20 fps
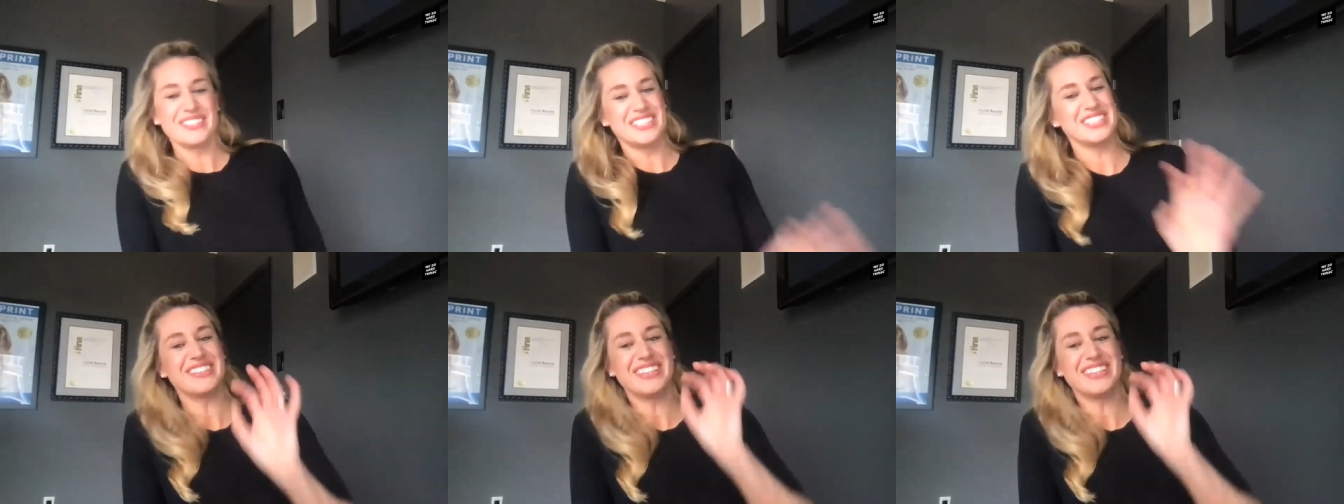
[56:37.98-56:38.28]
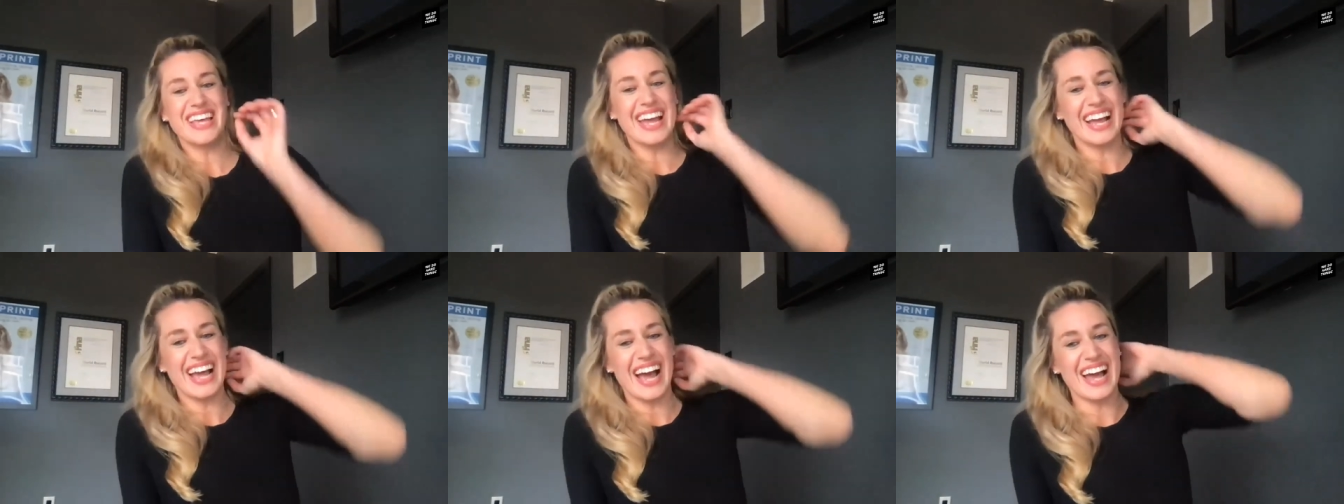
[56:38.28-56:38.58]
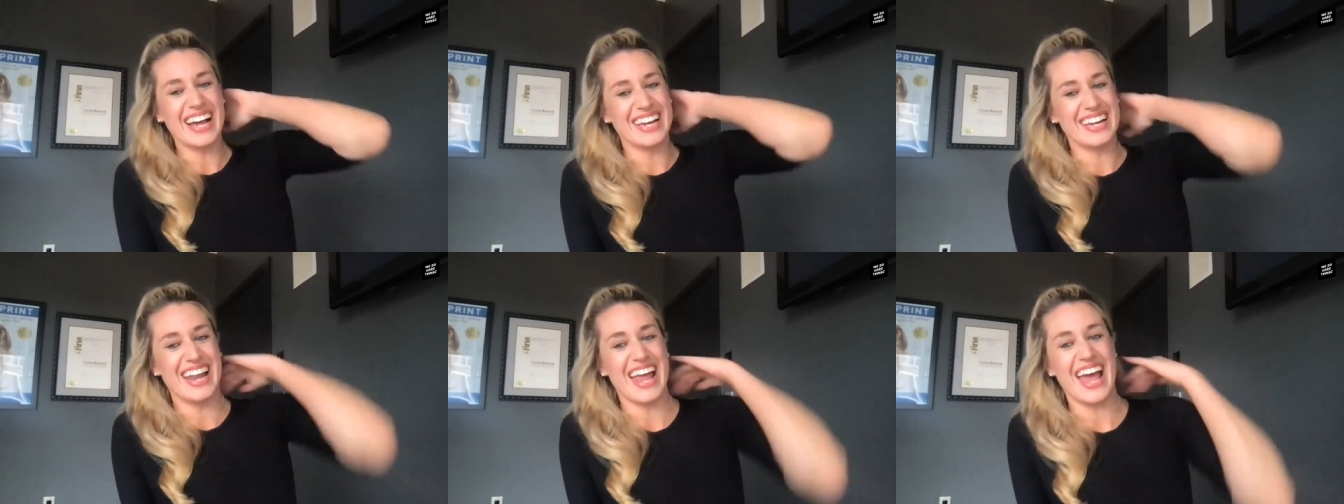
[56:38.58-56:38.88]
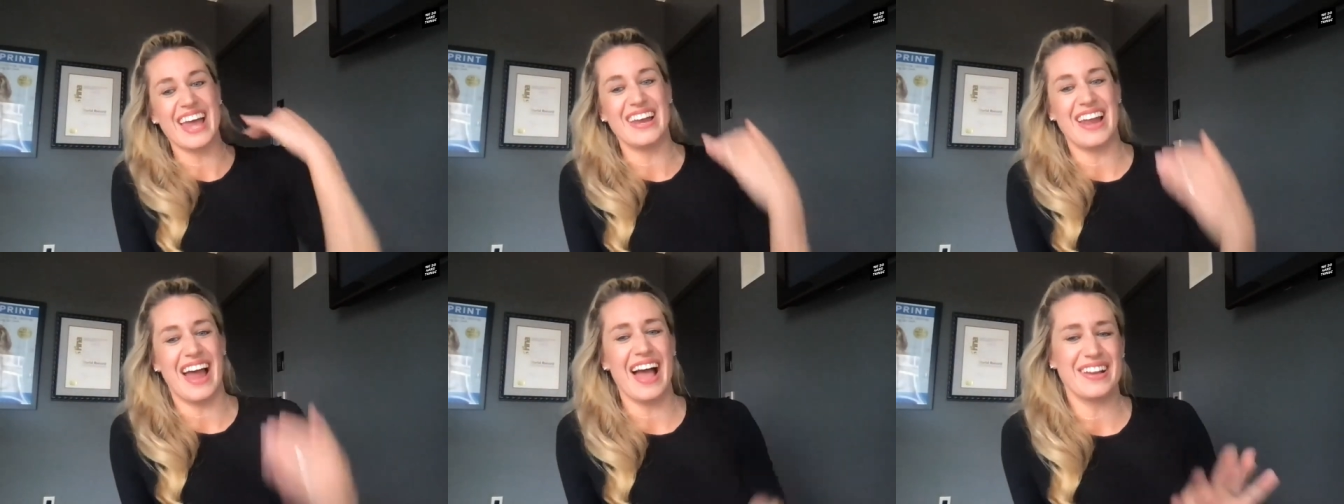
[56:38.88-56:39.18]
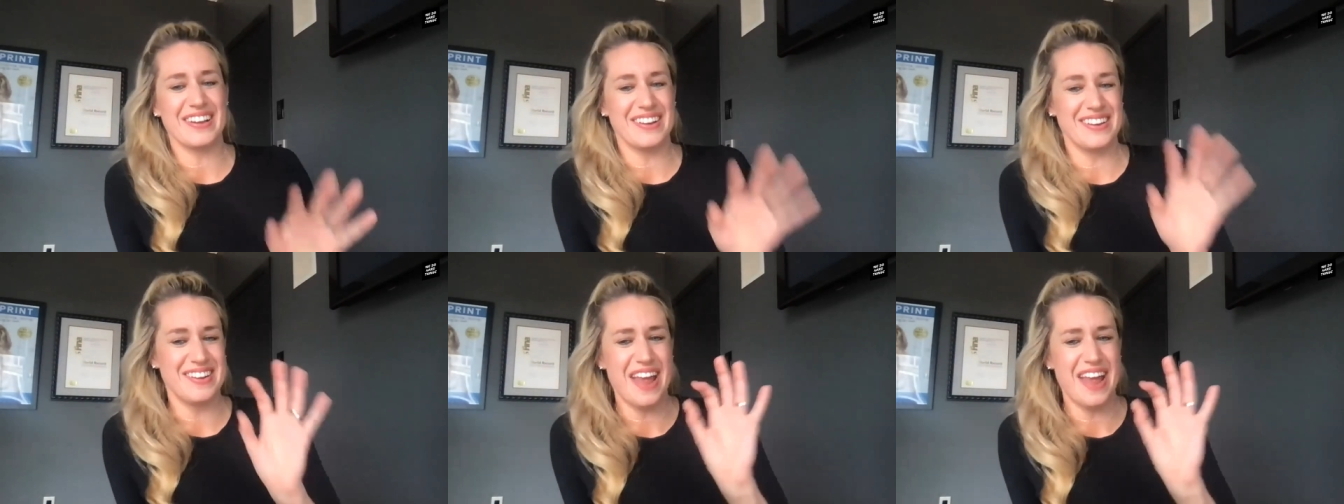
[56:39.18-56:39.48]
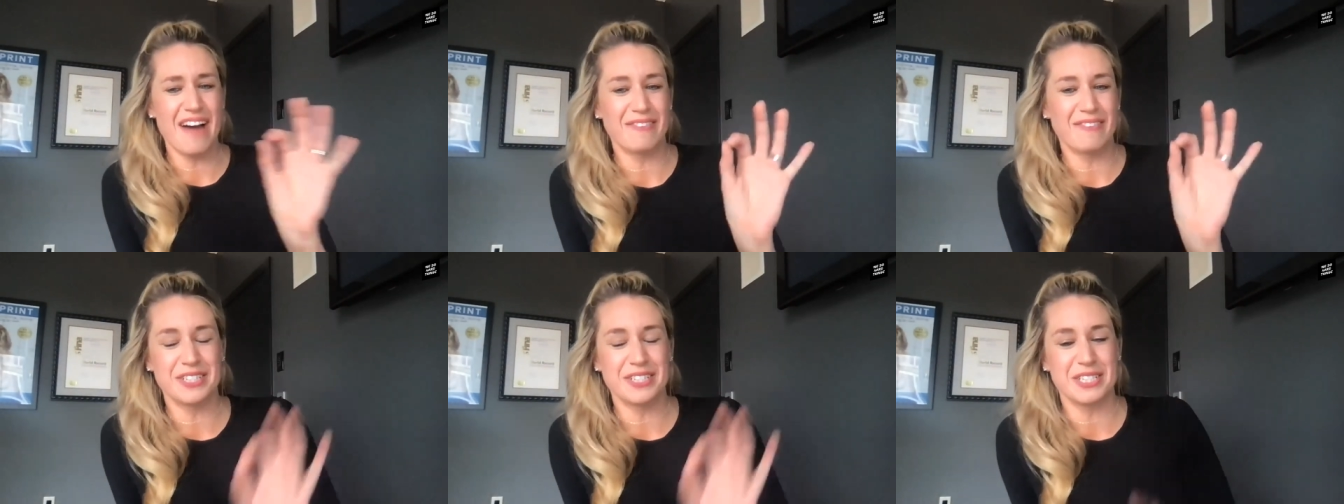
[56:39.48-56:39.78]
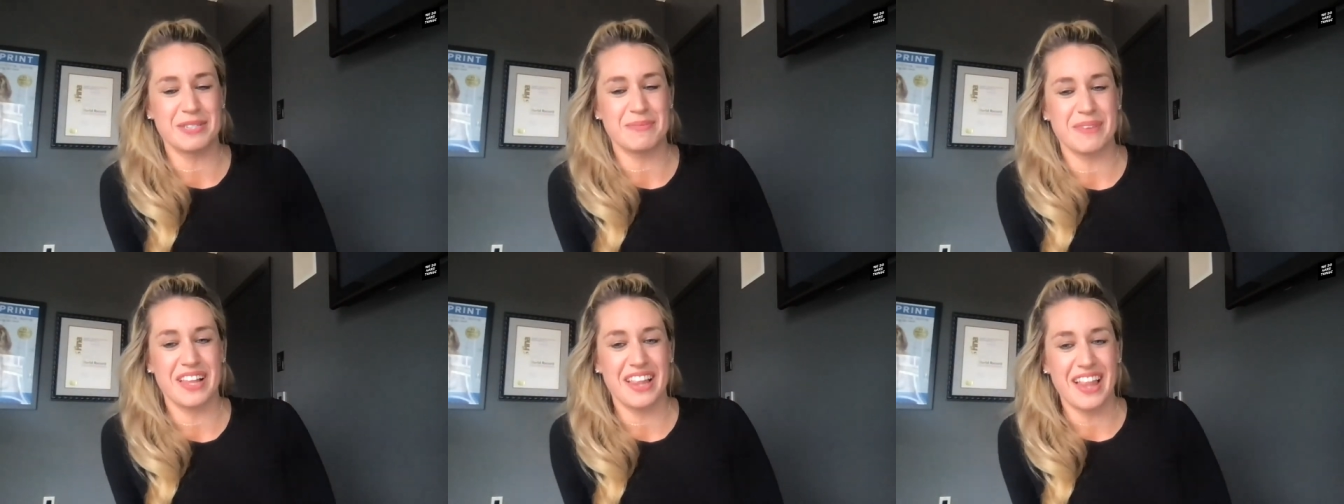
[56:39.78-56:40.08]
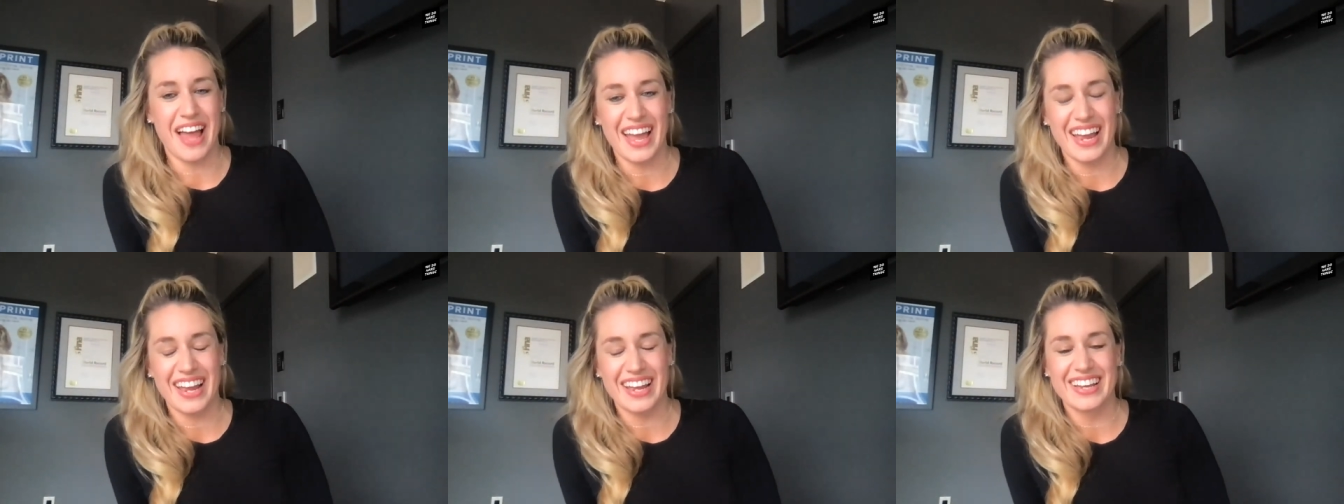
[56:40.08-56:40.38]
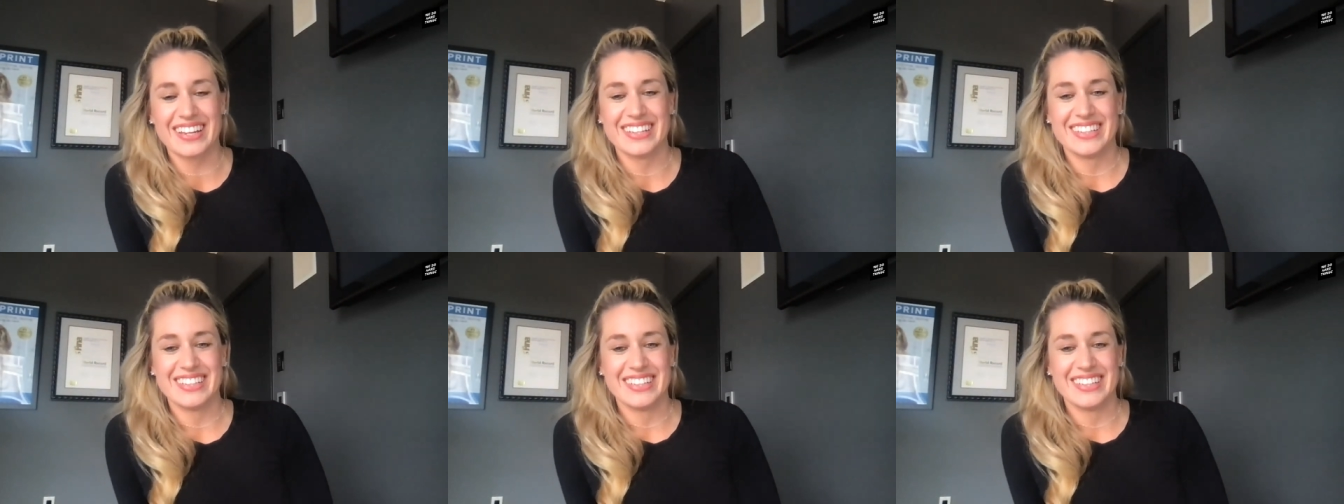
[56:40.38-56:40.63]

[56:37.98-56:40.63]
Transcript: Don't you think I could end I could never just be like